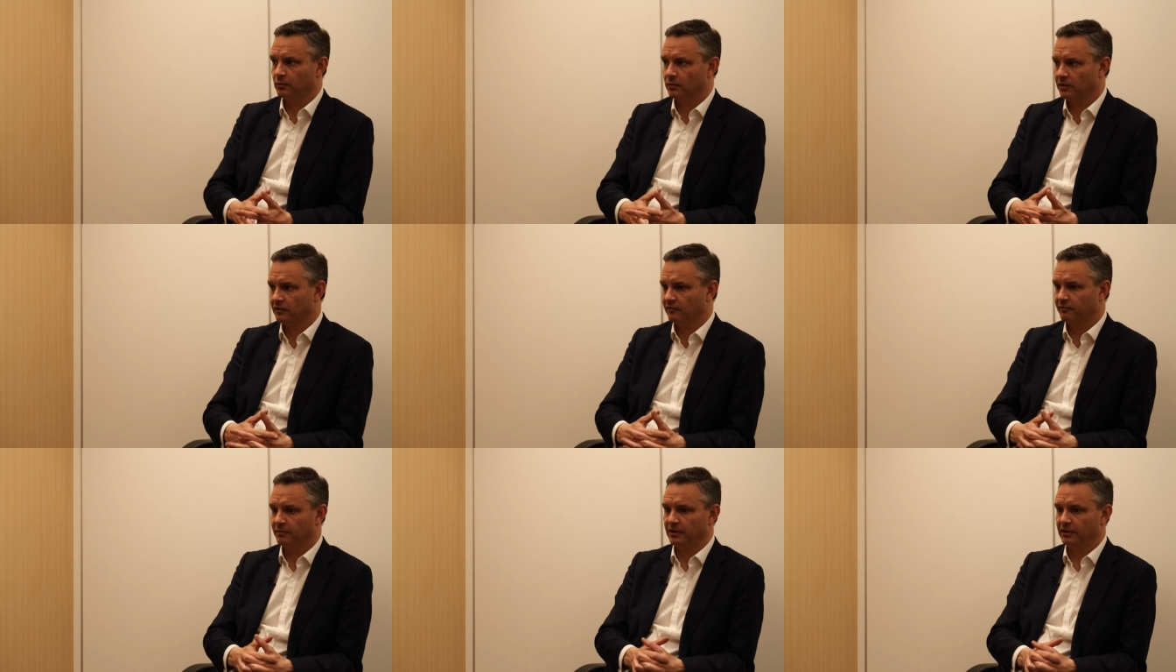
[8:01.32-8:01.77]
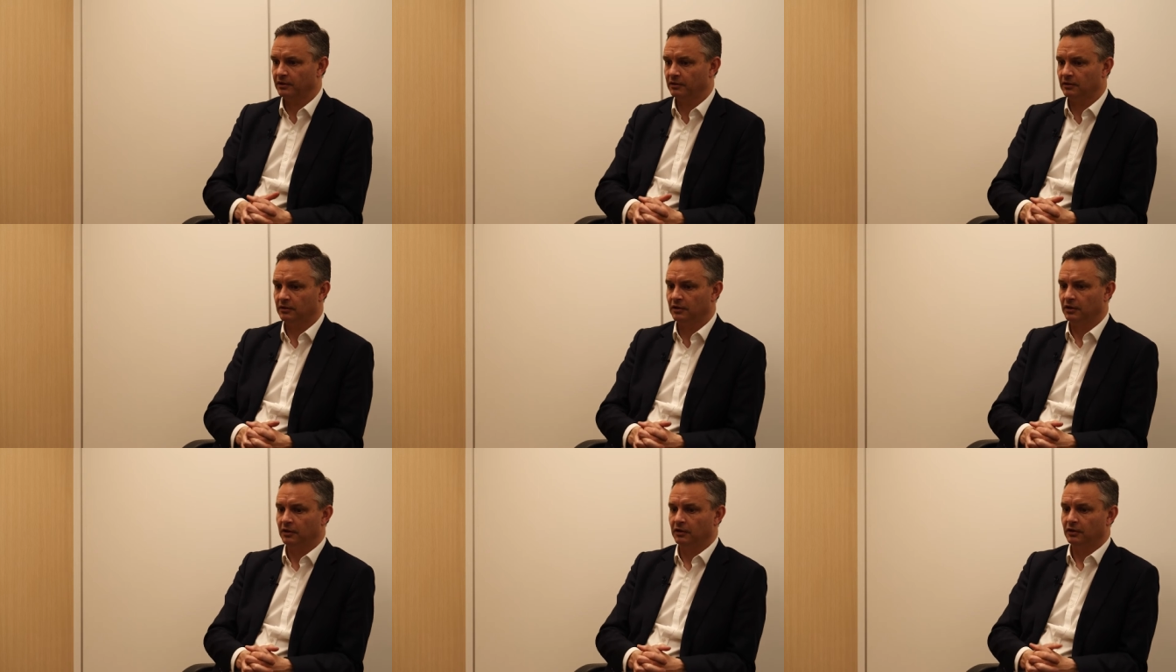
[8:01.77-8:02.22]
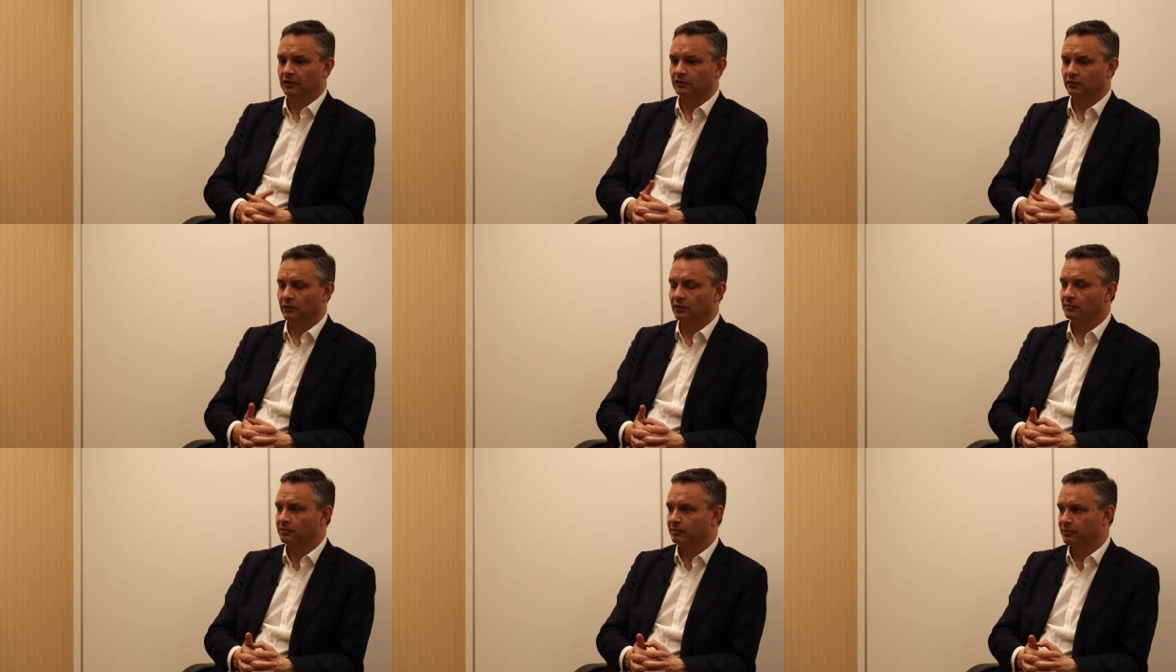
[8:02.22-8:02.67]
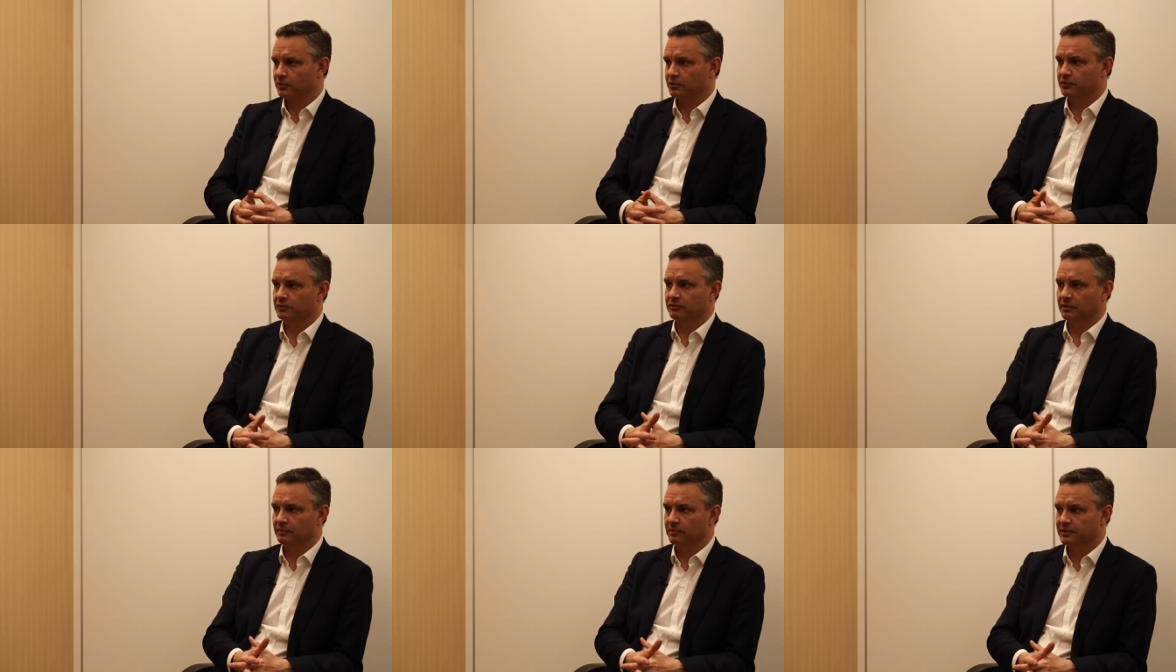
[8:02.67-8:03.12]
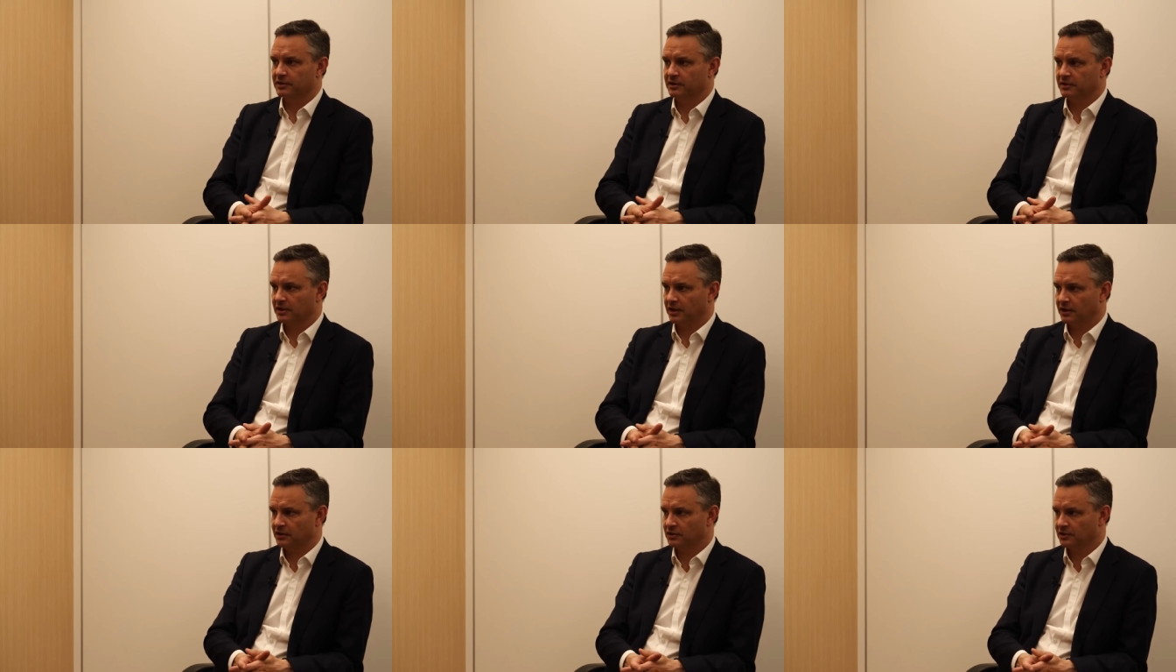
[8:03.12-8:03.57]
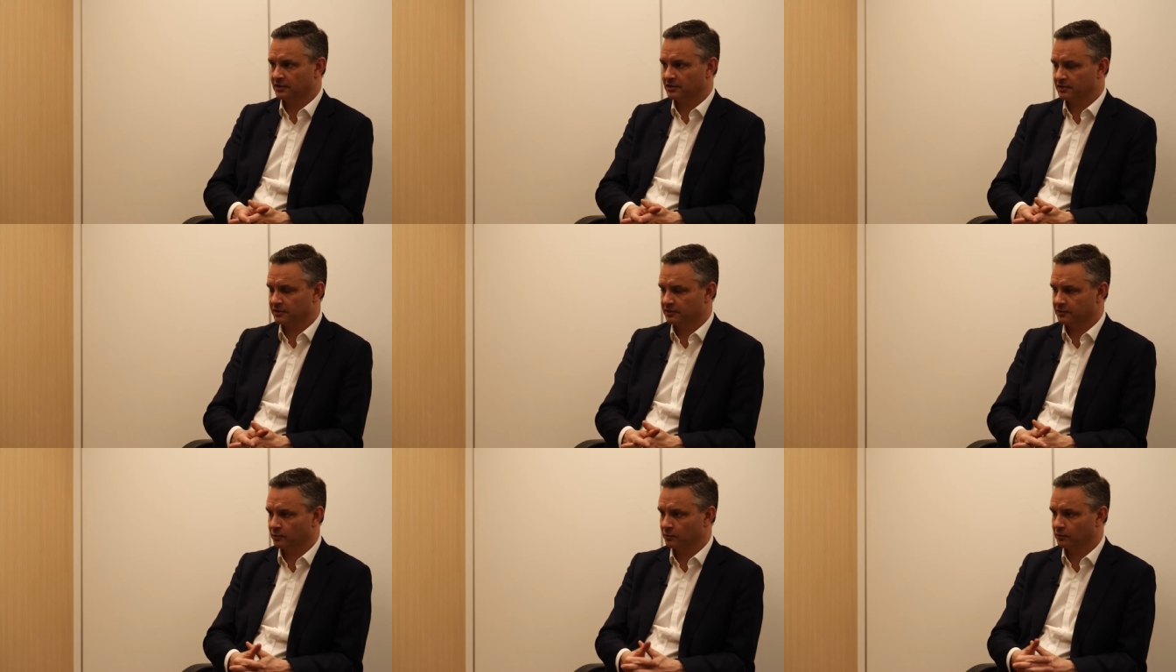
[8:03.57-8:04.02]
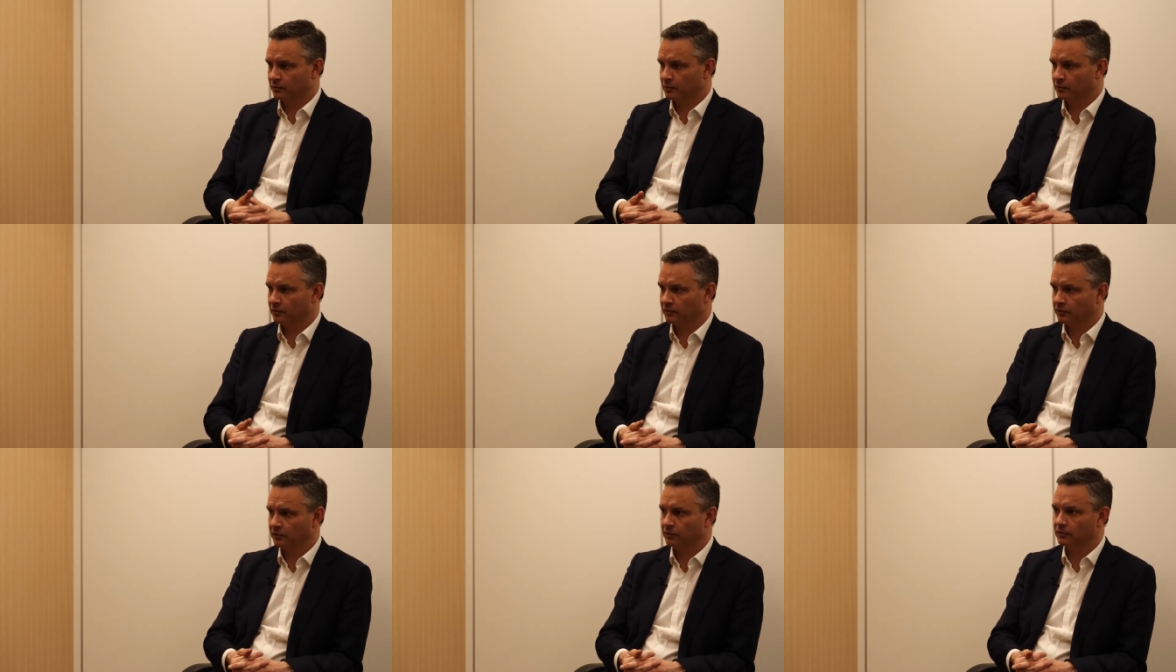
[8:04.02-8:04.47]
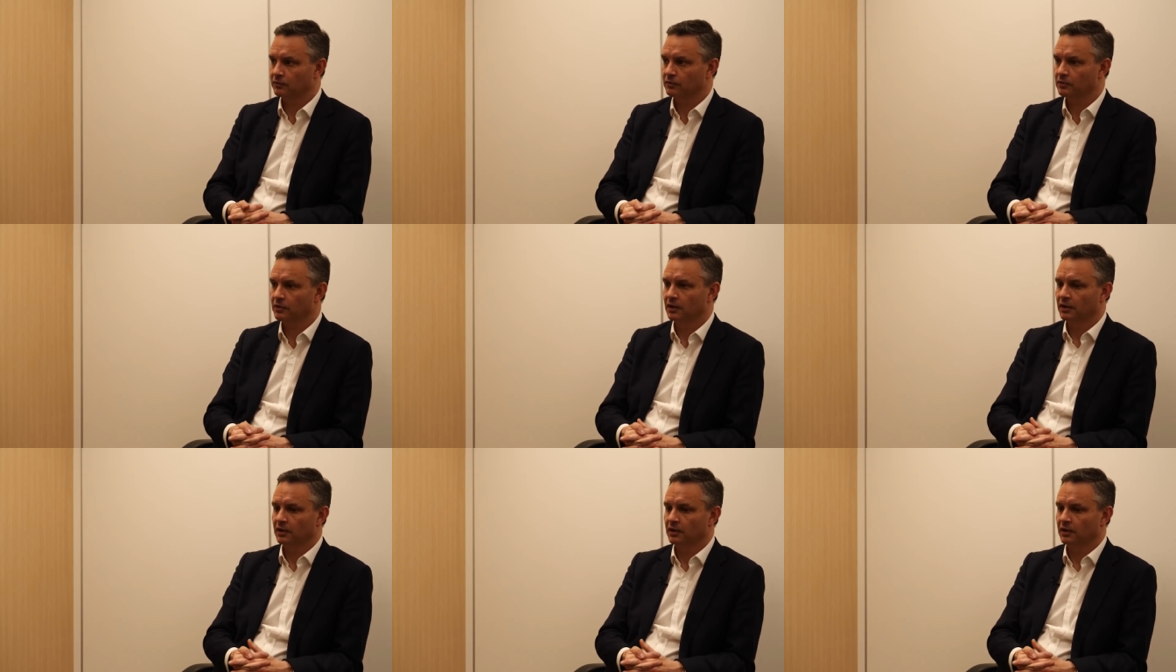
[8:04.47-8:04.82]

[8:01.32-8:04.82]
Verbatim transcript: where they've been doing proportional representation since World War II,